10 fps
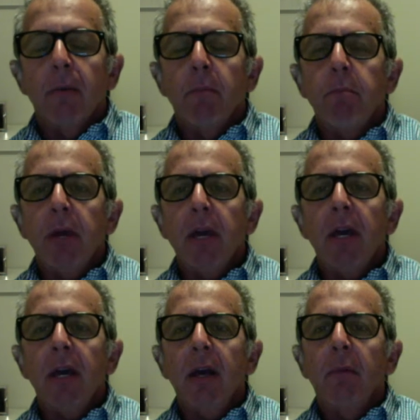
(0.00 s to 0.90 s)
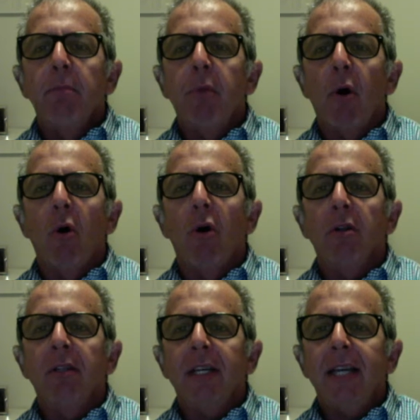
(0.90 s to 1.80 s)
Big,
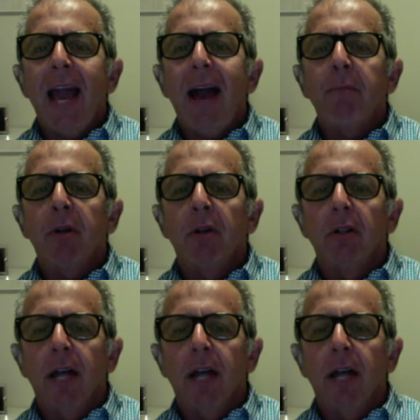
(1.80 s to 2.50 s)
bold, capital